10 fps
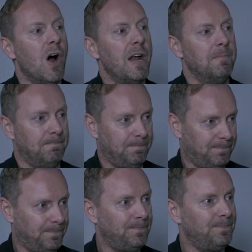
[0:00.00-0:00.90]
put us up
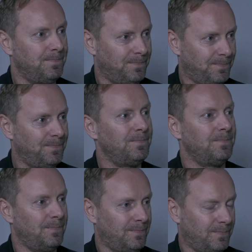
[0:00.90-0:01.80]
in a thing
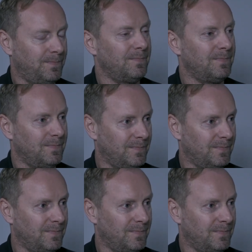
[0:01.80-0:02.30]
and we were going to make the